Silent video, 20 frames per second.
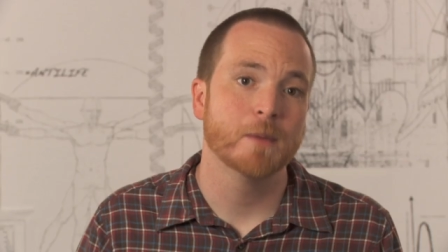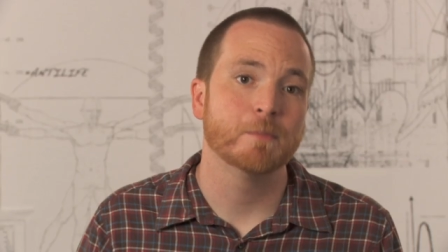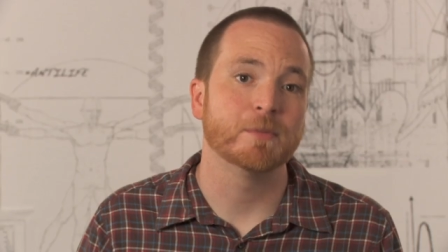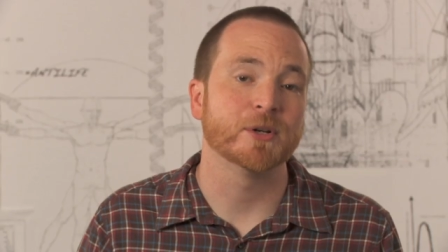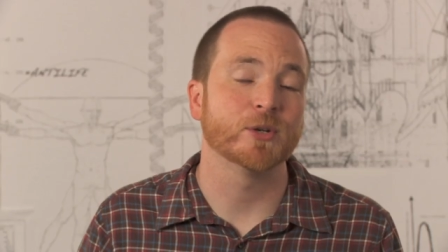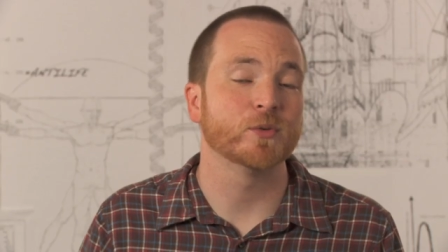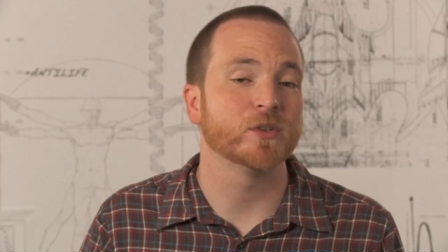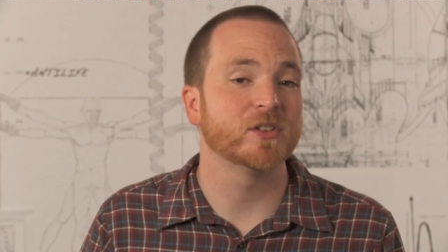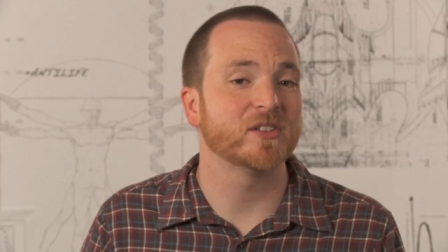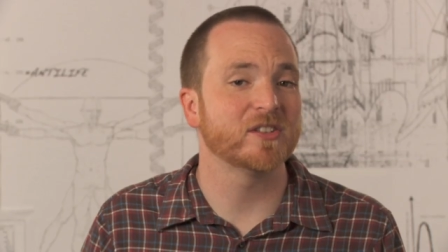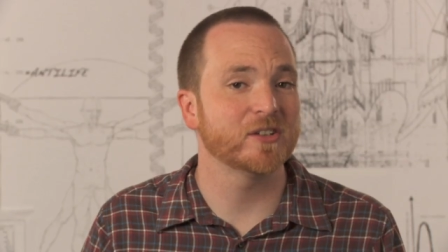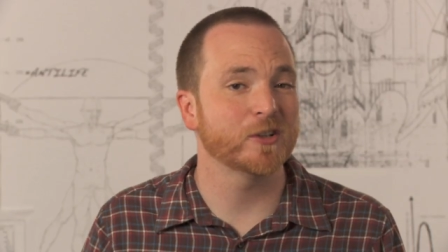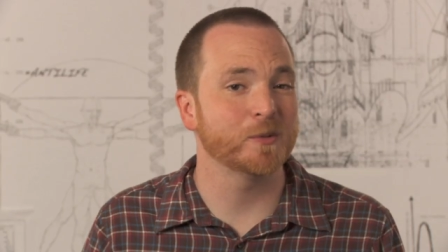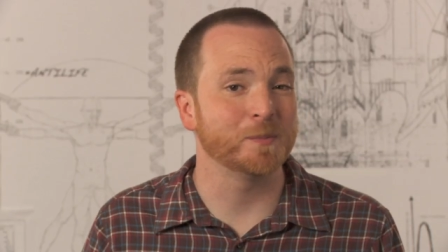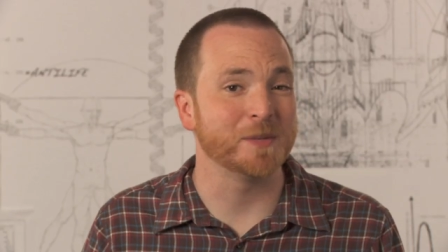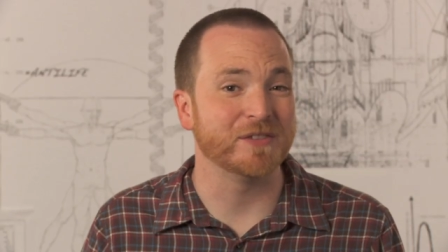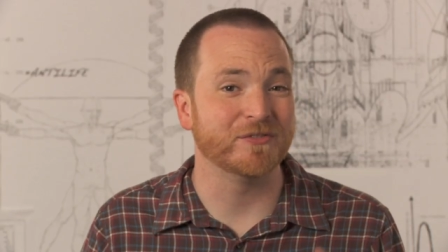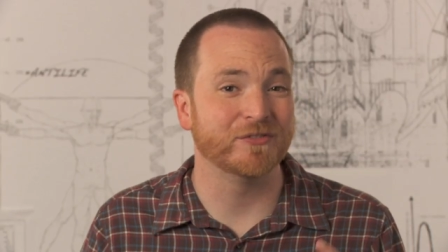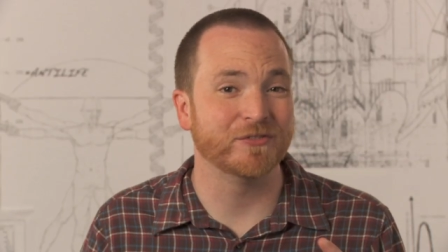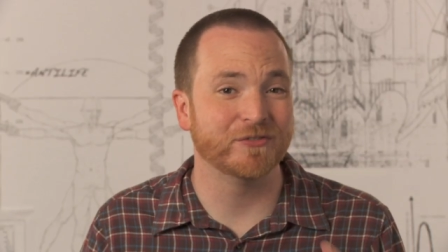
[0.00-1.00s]
but it would still
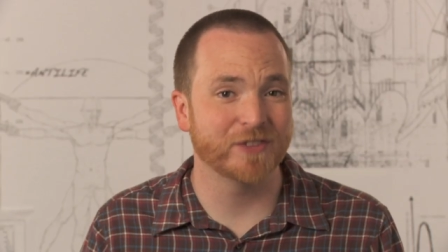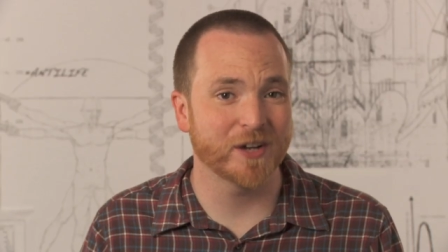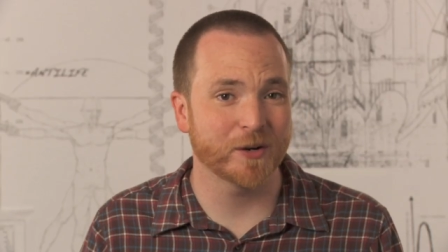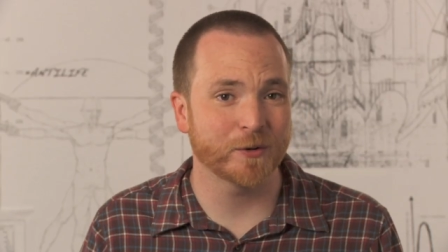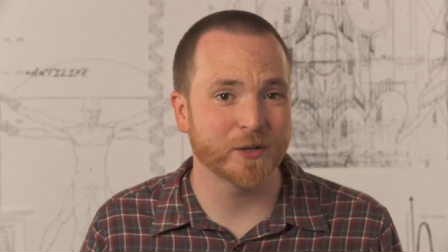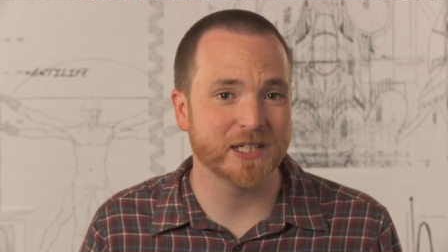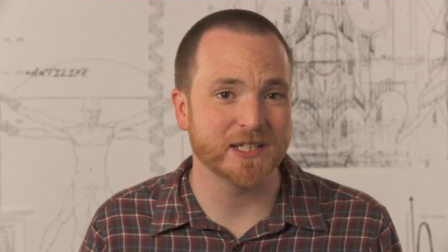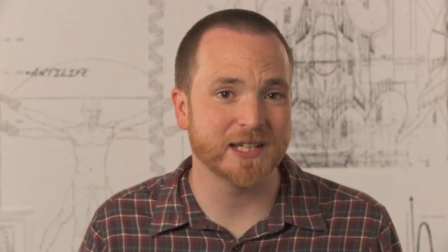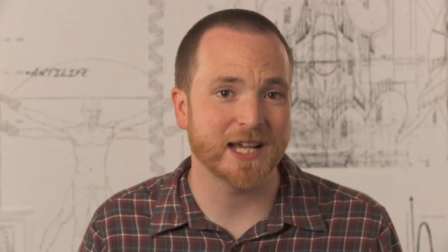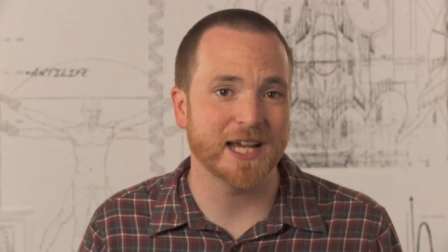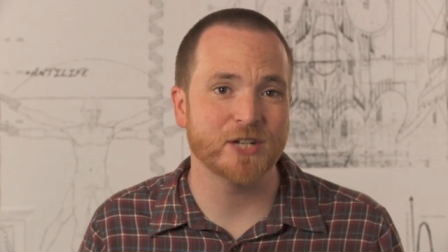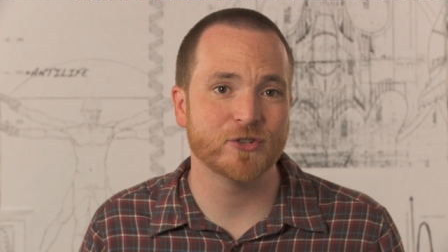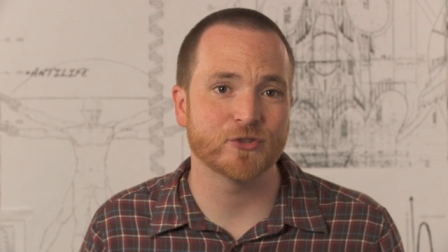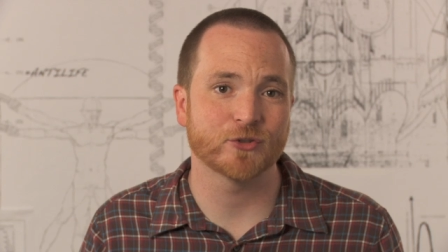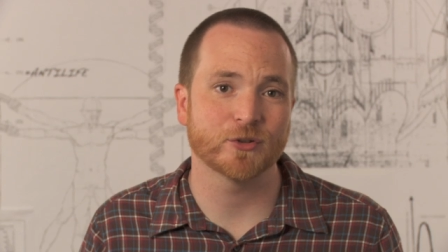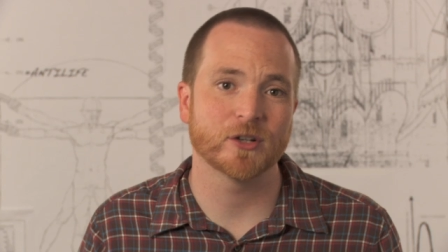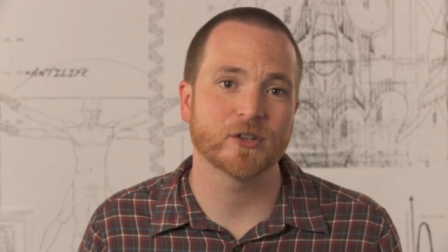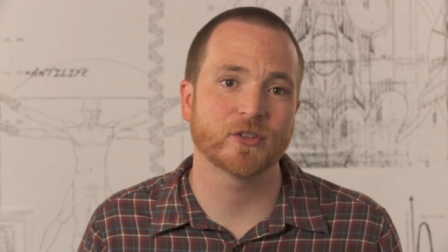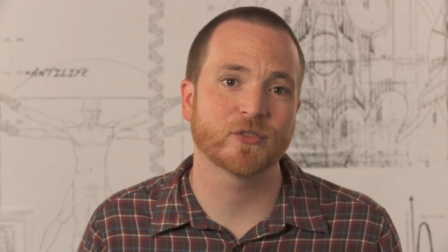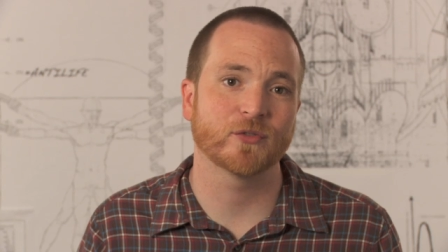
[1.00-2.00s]
be very
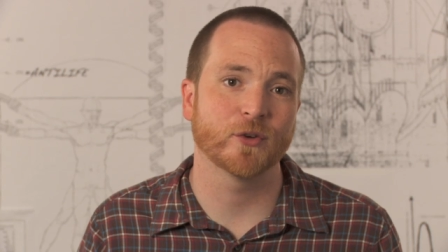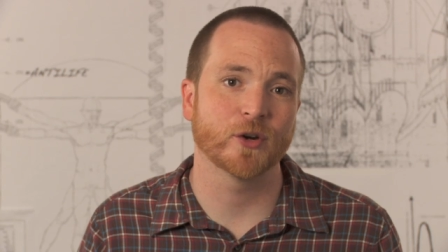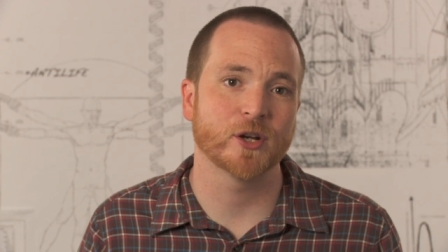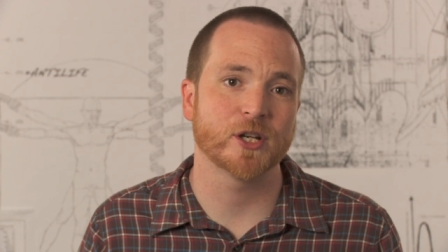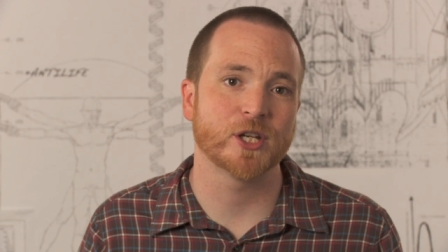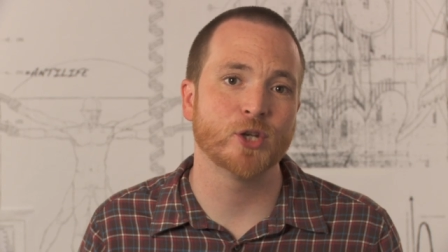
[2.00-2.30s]
dangerous for a